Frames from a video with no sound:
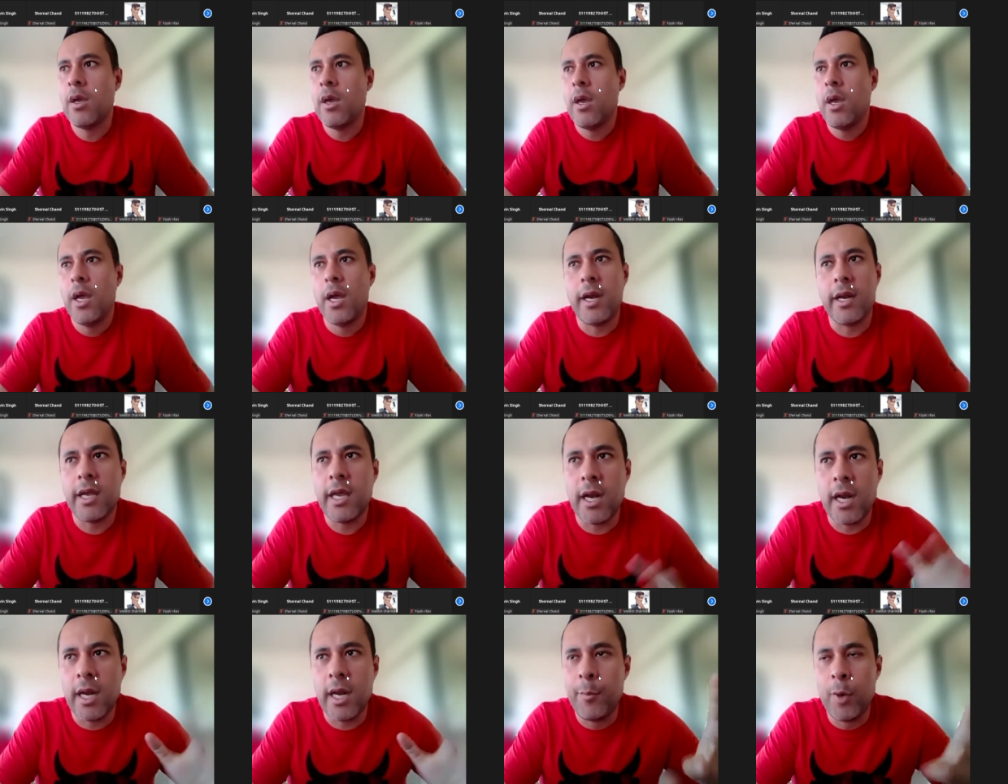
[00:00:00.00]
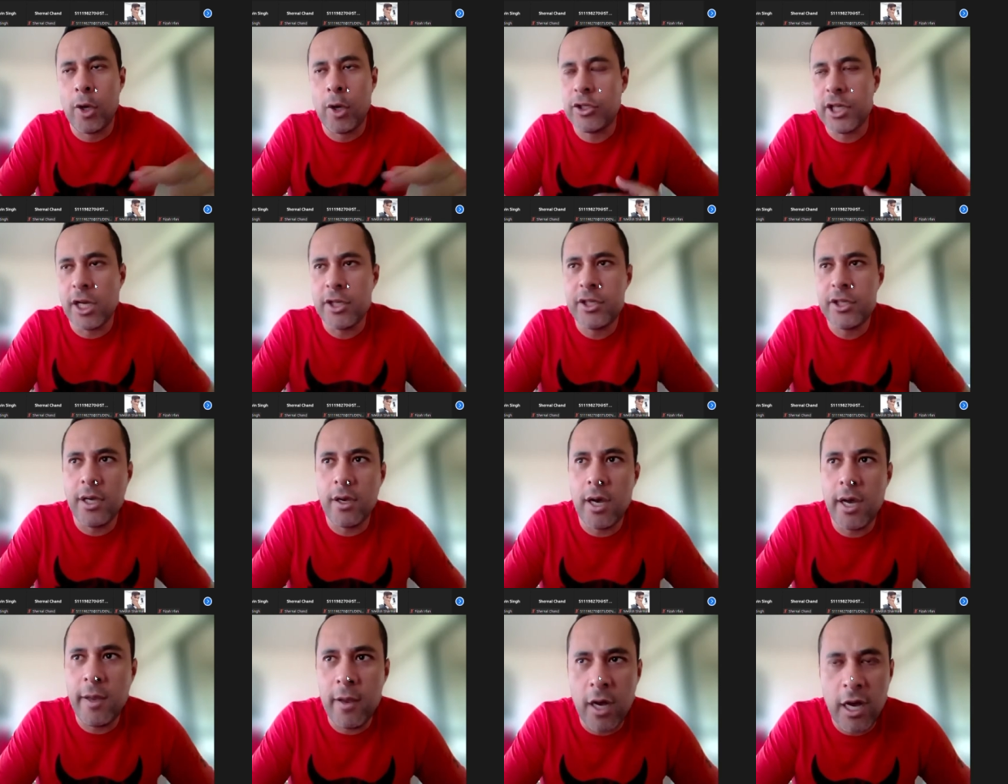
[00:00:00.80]
And again, I'm not judging.
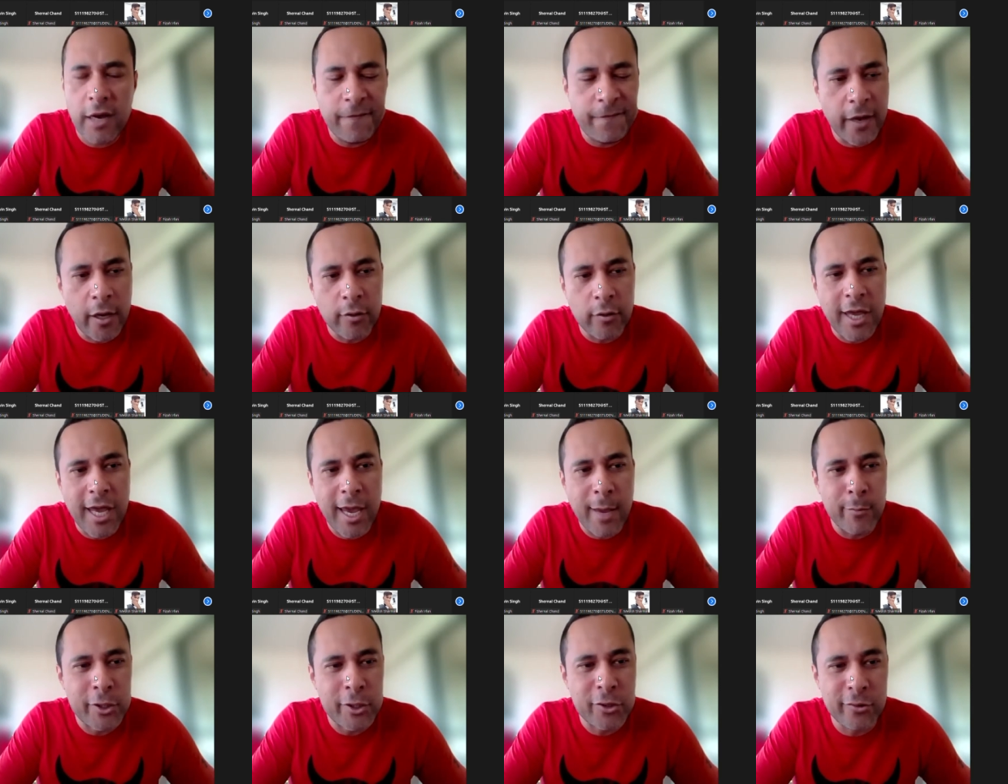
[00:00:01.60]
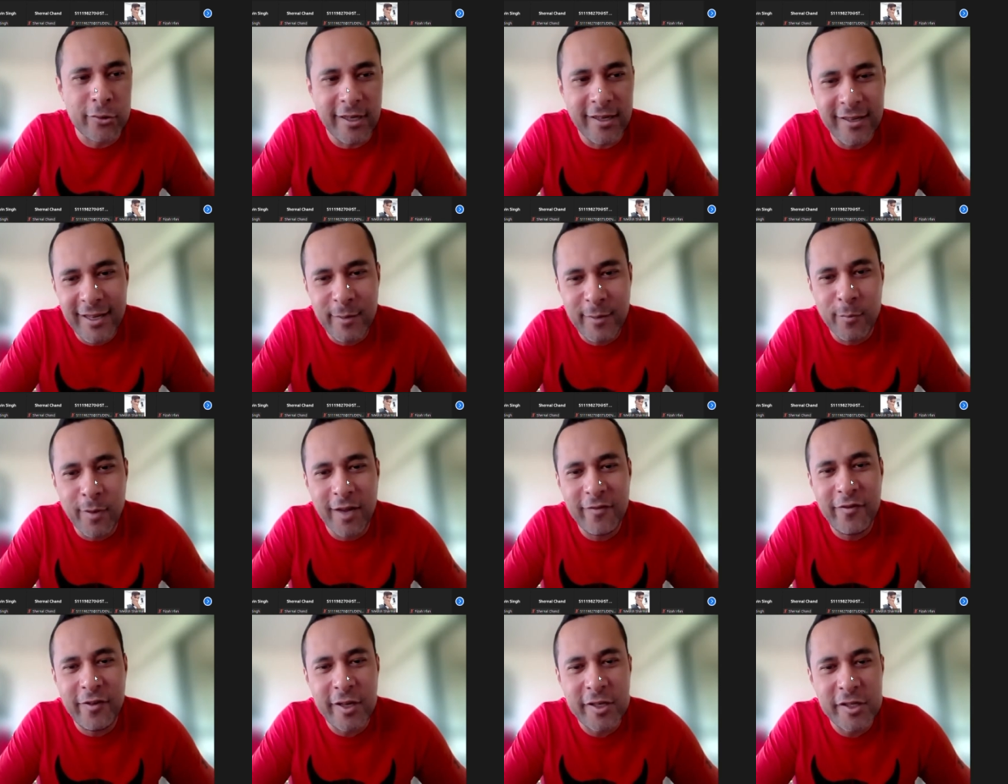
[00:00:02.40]
I failed chemistry in my
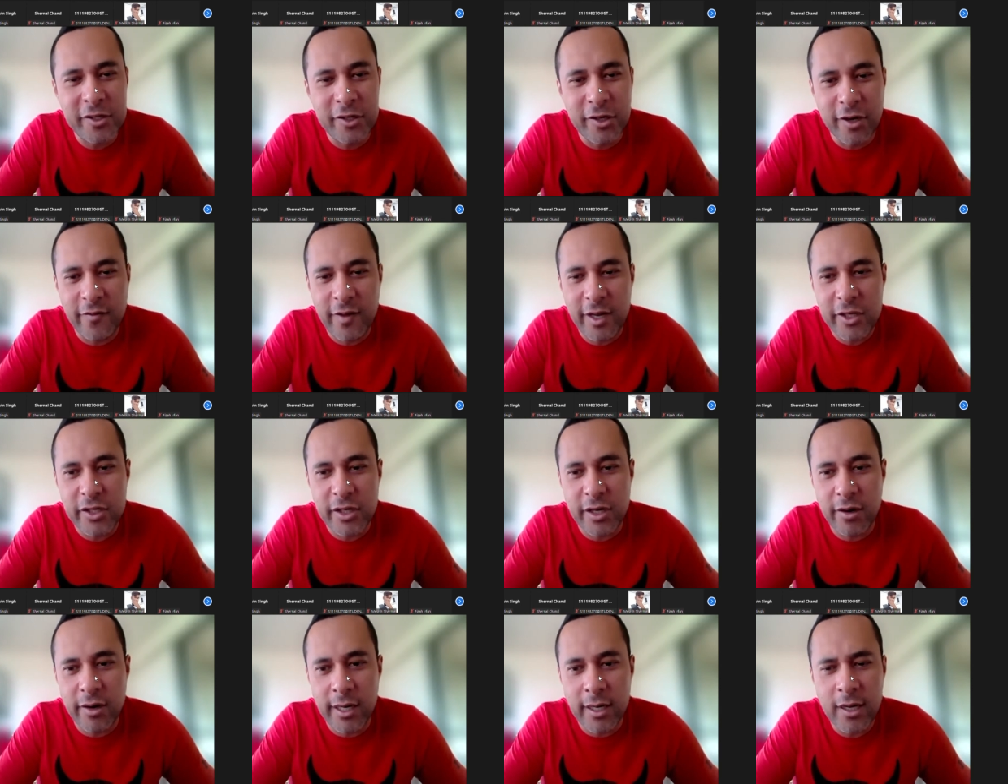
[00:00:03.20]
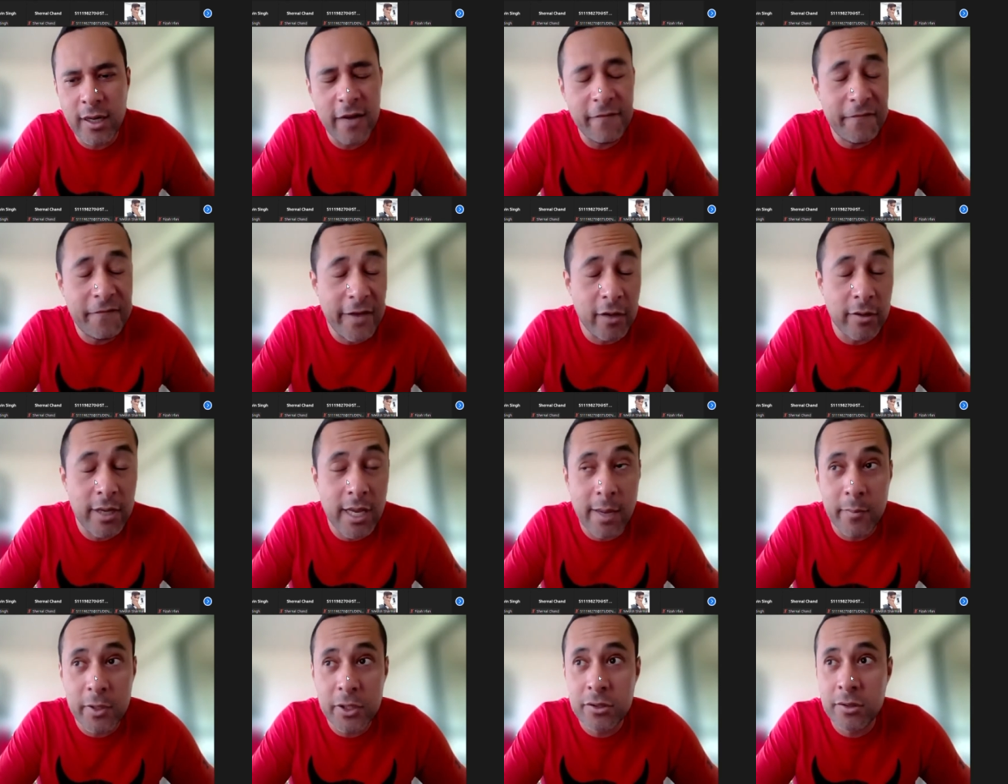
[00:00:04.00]
first year of engineering. I failed
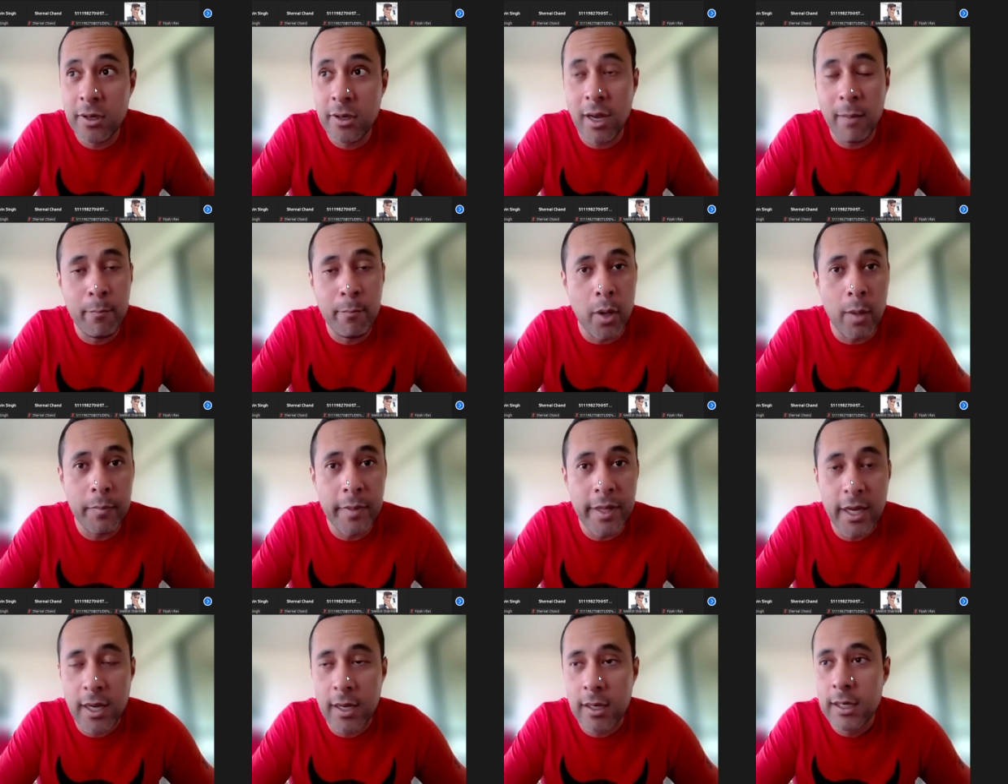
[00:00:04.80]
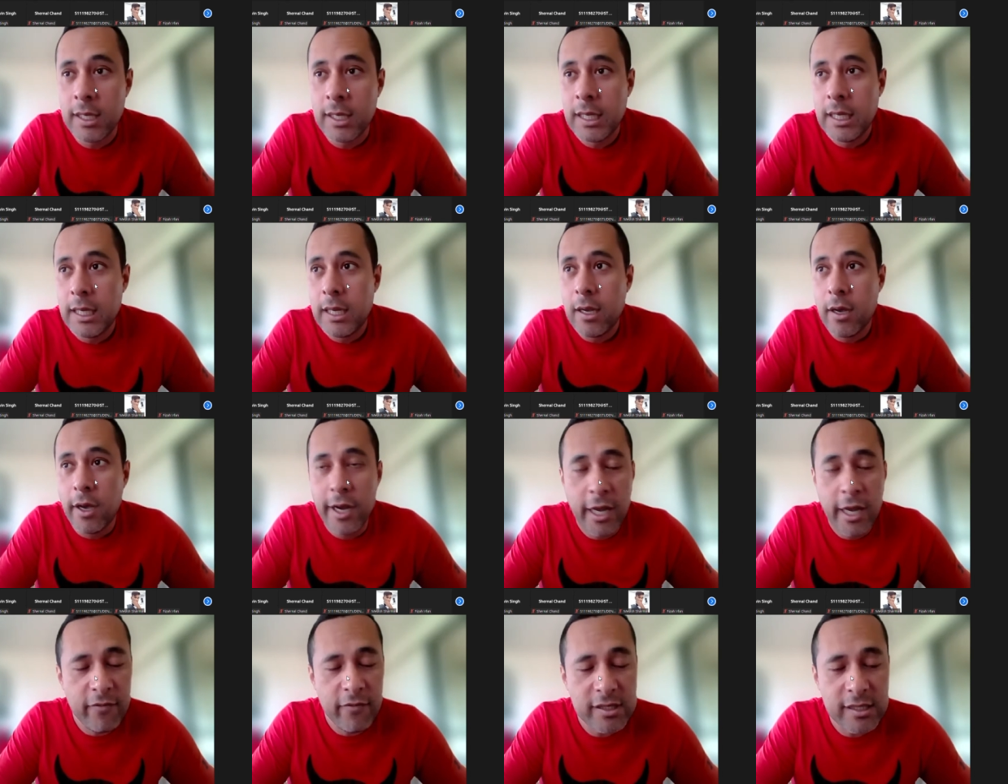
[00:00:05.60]
chemistry. I bombed out. I
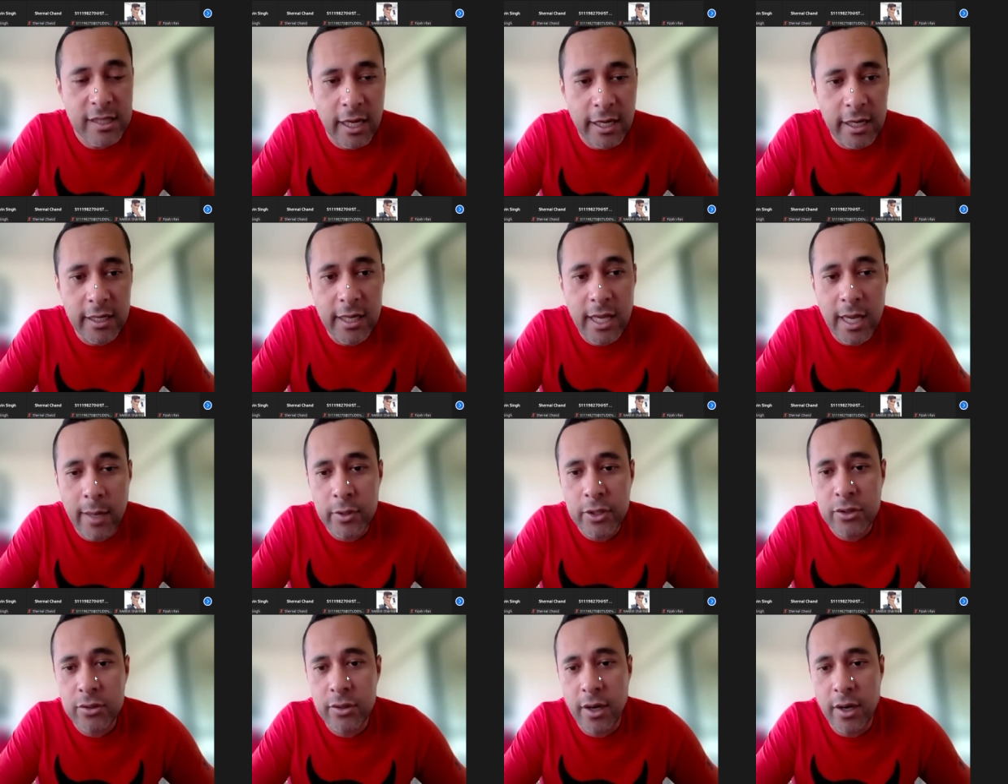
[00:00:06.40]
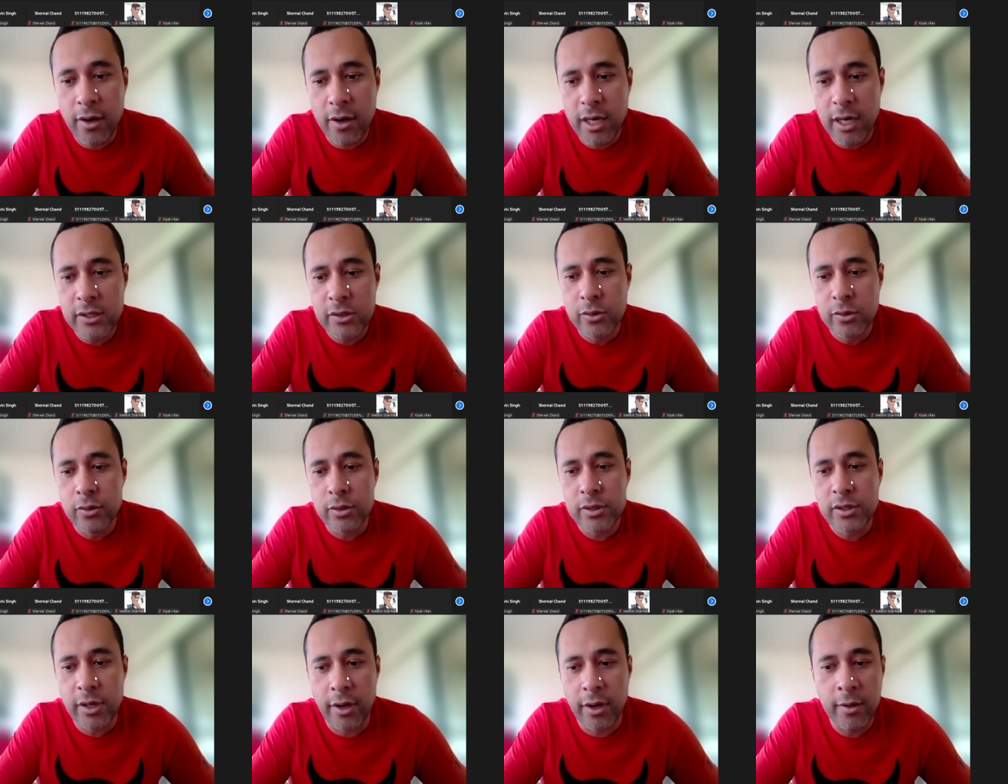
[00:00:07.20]
never studied chemistry at high school.
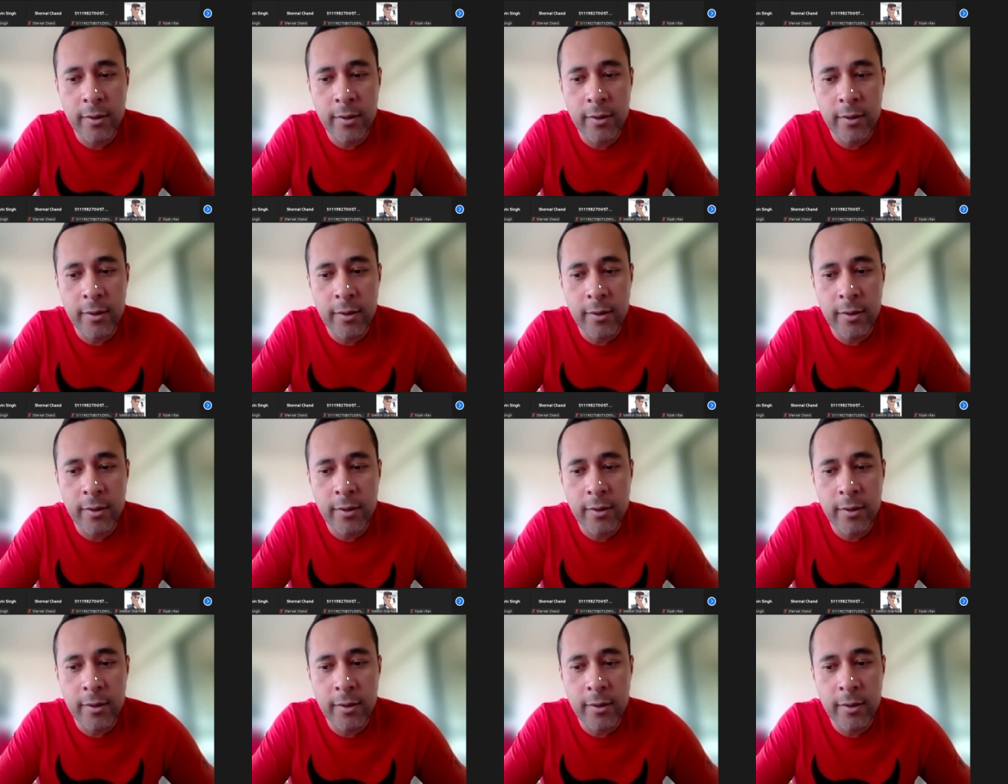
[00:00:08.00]
So